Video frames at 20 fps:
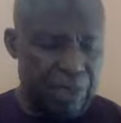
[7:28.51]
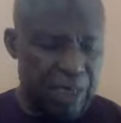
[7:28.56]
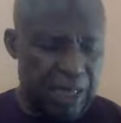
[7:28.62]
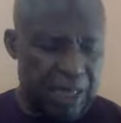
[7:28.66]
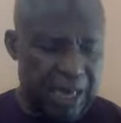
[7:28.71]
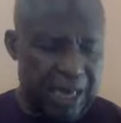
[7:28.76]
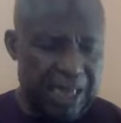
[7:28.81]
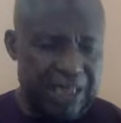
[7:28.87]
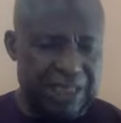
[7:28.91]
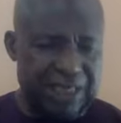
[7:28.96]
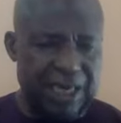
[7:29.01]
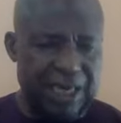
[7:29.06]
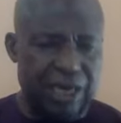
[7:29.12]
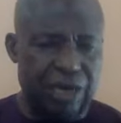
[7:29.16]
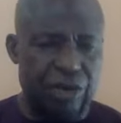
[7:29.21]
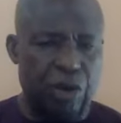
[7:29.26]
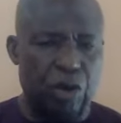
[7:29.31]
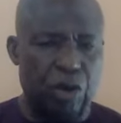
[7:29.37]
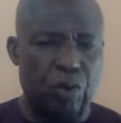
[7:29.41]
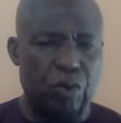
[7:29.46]
and tell
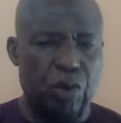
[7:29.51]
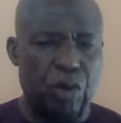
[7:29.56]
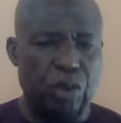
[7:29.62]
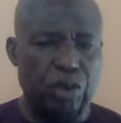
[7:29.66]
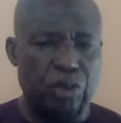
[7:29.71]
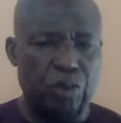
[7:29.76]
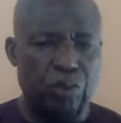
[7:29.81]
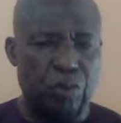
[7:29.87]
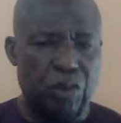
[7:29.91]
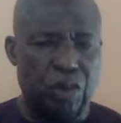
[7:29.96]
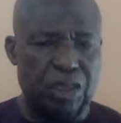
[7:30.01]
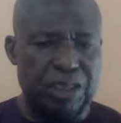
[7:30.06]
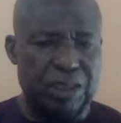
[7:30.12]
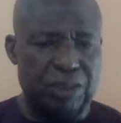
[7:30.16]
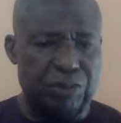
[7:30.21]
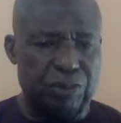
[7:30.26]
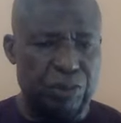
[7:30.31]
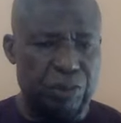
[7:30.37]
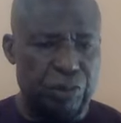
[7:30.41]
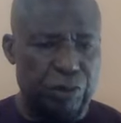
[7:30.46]
God what you want Him
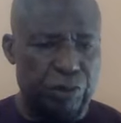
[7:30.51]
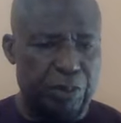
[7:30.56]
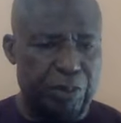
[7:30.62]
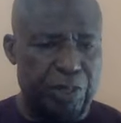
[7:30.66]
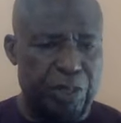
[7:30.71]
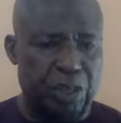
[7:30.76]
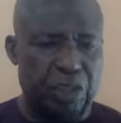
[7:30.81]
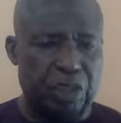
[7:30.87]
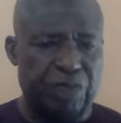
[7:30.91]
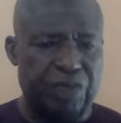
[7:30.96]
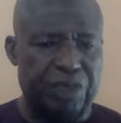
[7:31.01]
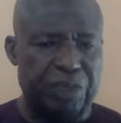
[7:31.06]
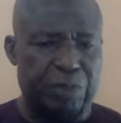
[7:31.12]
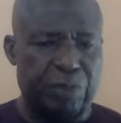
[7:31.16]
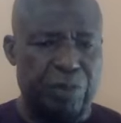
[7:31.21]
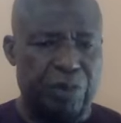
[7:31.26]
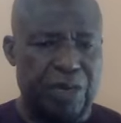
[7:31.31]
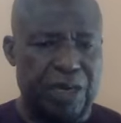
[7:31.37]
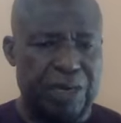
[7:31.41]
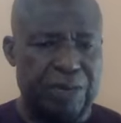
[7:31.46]
to do because of this
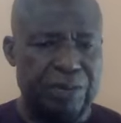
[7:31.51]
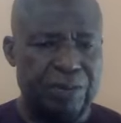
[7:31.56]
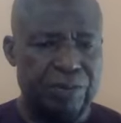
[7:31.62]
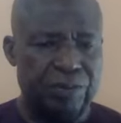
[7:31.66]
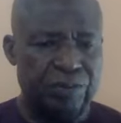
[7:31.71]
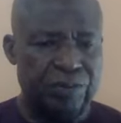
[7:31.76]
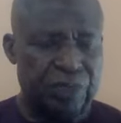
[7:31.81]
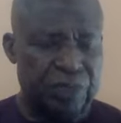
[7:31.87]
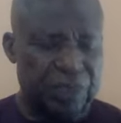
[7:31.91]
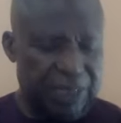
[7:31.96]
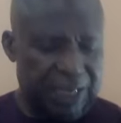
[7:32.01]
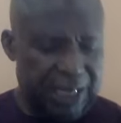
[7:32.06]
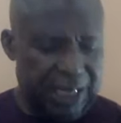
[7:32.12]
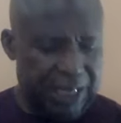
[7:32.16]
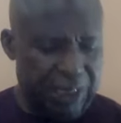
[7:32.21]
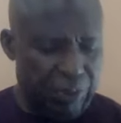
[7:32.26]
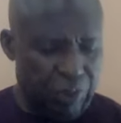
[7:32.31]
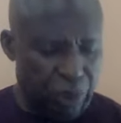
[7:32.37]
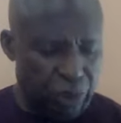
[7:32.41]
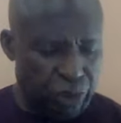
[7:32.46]
program. Tell
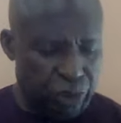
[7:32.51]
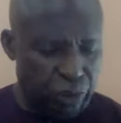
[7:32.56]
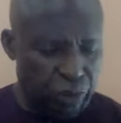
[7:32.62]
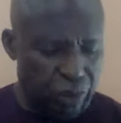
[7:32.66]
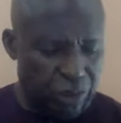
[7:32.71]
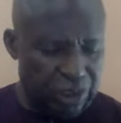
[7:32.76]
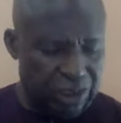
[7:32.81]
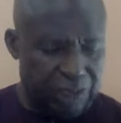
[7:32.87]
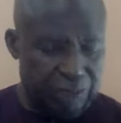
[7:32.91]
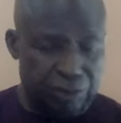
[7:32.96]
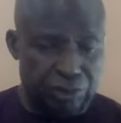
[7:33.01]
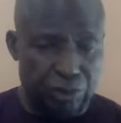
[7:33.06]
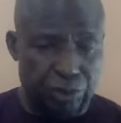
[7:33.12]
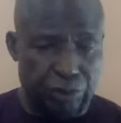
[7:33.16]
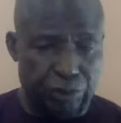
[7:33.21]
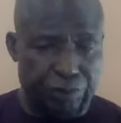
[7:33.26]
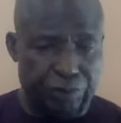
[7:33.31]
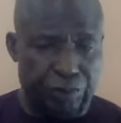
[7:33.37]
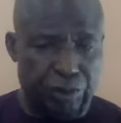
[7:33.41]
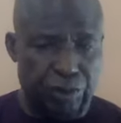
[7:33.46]
Him what you want Him to do
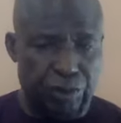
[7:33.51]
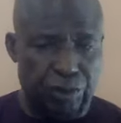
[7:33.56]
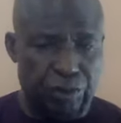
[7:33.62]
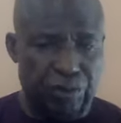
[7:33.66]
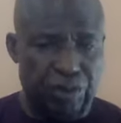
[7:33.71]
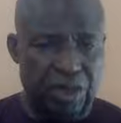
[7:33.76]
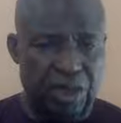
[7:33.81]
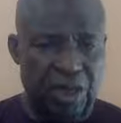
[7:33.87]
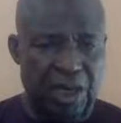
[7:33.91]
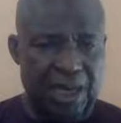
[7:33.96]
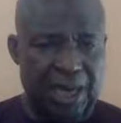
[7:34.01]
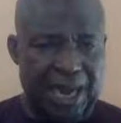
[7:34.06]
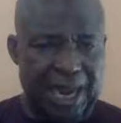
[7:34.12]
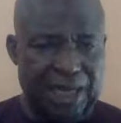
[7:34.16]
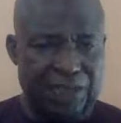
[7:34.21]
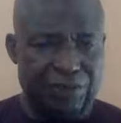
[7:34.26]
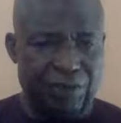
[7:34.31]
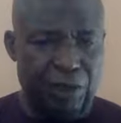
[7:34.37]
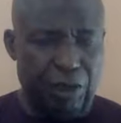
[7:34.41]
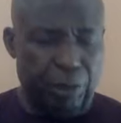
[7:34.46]
for you.
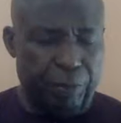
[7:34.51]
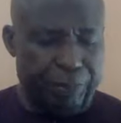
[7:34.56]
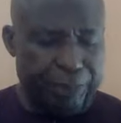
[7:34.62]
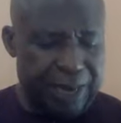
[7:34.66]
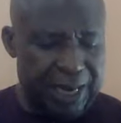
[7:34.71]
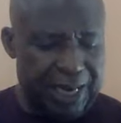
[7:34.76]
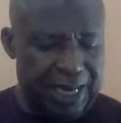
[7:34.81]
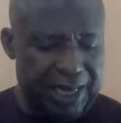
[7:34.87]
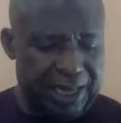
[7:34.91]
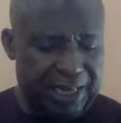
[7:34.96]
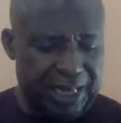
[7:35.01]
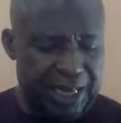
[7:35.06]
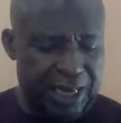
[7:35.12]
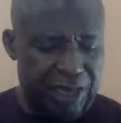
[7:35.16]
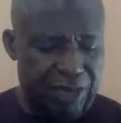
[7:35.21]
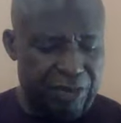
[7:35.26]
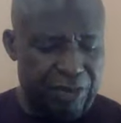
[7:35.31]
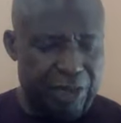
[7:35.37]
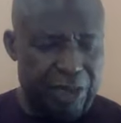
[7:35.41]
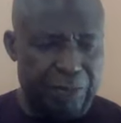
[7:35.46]
Ask for your prayer
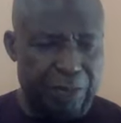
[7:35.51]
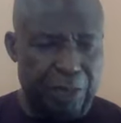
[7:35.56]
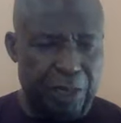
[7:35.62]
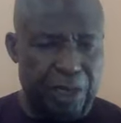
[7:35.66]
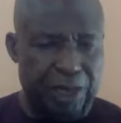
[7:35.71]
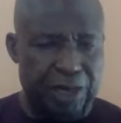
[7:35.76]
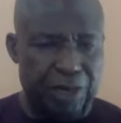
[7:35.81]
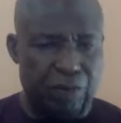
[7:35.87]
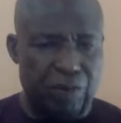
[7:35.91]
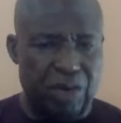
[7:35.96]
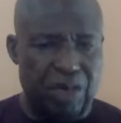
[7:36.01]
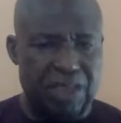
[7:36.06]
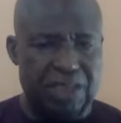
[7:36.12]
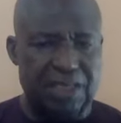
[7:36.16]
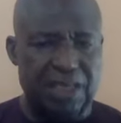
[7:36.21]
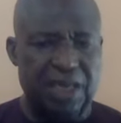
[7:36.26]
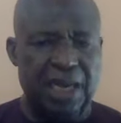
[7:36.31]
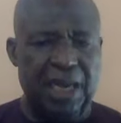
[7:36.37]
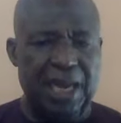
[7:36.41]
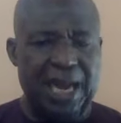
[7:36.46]
prayer request
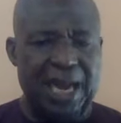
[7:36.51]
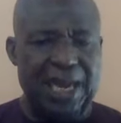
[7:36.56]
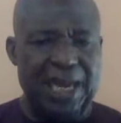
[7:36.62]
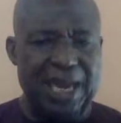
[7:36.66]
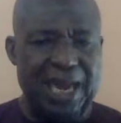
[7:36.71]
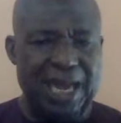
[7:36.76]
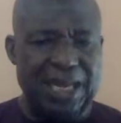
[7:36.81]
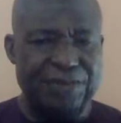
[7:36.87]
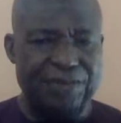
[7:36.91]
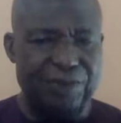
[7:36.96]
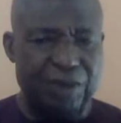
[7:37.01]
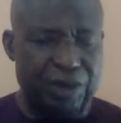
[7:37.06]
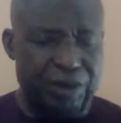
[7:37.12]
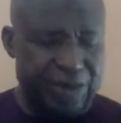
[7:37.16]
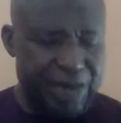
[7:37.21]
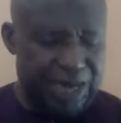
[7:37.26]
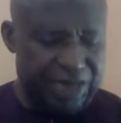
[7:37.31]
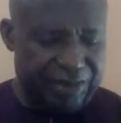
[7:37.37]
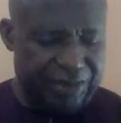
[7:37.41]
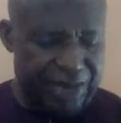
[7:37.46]
and ask for
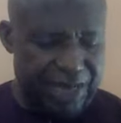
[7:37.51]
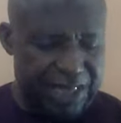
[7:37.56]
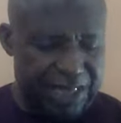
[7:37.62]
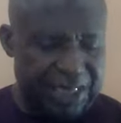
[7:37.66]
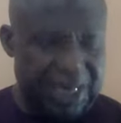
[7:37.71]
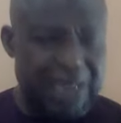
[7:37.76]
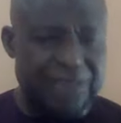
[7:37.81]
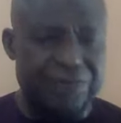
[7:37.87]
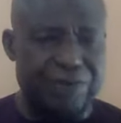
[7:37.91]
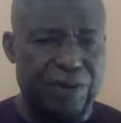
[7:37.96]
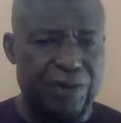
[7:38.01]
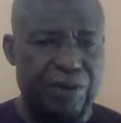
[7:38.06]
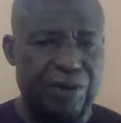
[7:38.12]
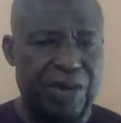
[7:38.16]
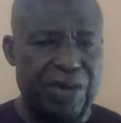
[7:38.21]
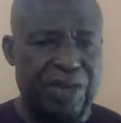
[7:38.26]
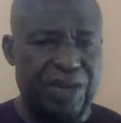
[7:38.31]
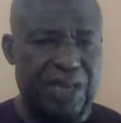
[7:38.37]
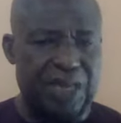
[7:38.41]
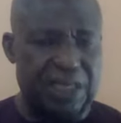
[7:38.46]
great things. Ask for
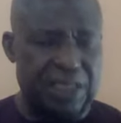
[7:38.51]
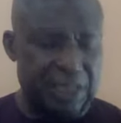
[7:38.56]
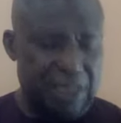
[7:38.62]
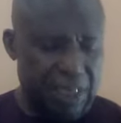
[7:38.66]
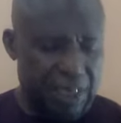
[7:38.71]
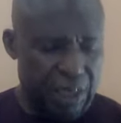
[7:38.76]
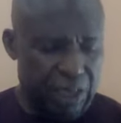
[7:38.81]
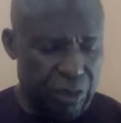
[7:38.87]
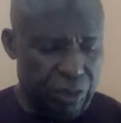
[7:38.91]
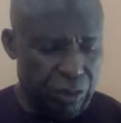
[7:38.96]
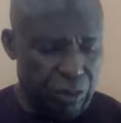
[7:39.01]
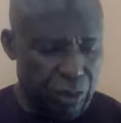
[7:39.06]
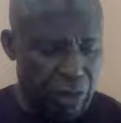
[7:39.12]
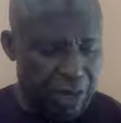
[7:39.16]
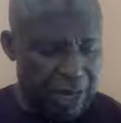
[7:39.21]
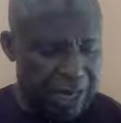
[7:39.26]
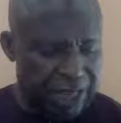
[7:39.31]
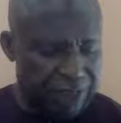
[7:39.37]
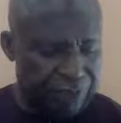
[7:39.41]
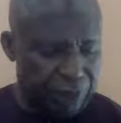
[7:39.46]
great things. Do not
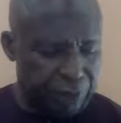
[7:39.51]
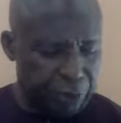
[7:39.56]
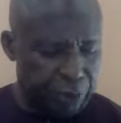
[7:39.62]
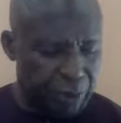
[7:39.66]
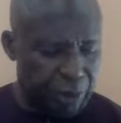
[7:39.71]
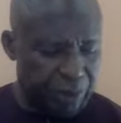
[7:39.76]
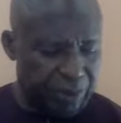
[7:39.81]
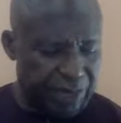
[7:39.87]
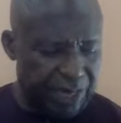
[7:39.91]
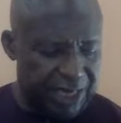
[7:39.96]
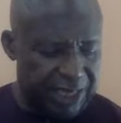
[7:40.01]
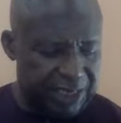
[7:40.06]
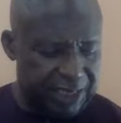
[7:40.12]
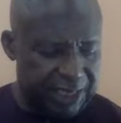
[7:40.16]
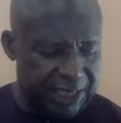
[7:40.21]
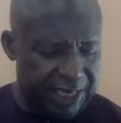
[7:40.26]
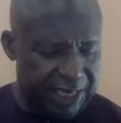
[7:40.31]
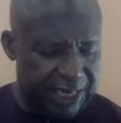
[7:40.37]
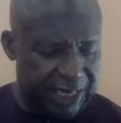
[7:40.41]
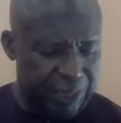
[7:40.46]
ask for small things in
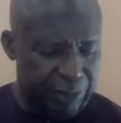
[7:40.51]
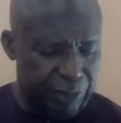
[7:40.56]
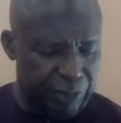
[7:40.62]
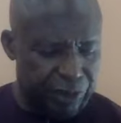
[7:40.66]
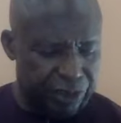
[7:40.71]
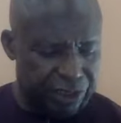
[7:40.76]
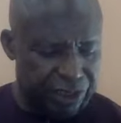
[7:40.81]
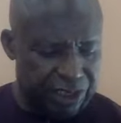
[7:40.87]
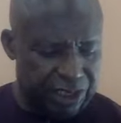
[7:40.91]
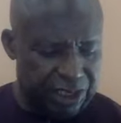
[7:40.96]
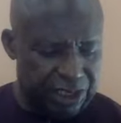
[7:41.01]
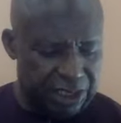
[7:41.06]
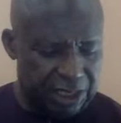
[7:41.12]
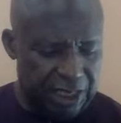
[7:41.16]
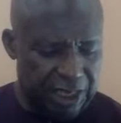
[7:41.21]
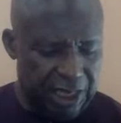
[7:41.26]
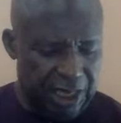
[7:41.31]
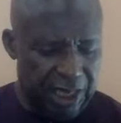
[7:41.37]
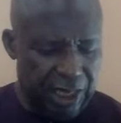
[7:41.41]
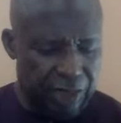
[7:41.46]
the name of Jesus.
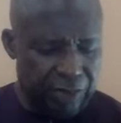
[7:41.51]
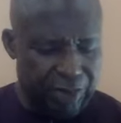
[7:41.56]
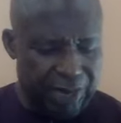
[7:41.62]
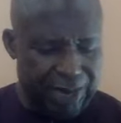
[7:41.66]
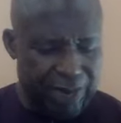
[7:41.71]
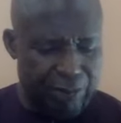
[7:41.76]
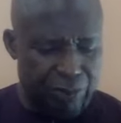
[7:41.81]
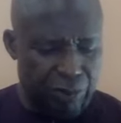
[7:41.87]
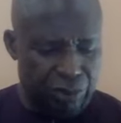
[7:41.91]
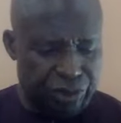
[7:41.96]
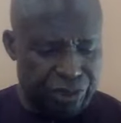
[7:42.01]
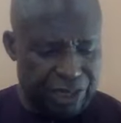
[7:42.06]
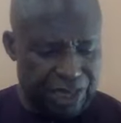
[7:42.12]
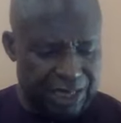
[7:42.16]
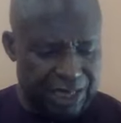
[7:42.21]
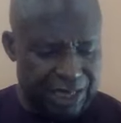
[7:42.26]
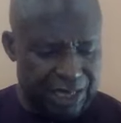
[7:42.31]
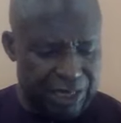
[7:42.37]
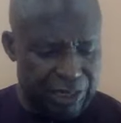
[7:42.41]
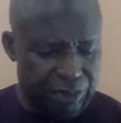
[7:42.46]
Rambo
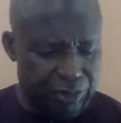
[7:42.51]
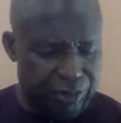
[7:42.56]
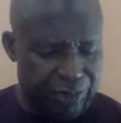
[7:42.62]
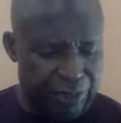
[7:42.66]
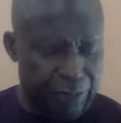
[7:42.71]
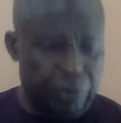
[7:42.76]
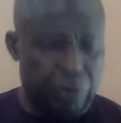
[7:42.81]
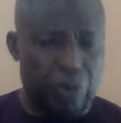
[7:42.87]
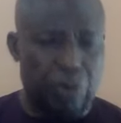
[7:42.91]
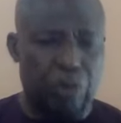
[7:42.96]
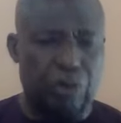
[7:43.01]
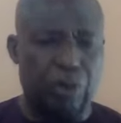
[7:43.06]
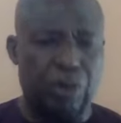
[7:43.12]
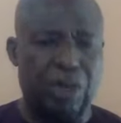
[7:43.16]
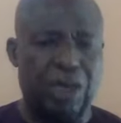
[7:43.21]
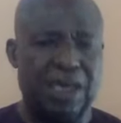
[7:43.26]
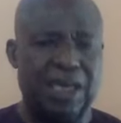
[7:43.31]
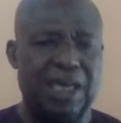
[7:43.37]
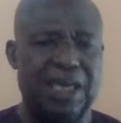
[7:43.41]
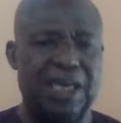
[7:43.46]
Shakano Rimoro
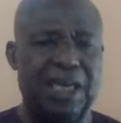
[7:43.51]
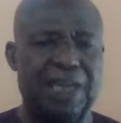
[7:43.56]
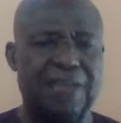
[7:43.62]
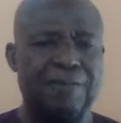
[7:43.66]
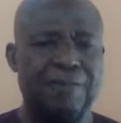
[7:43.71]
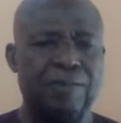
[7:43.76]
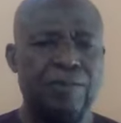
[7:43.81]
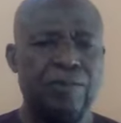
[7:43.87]
Kenda.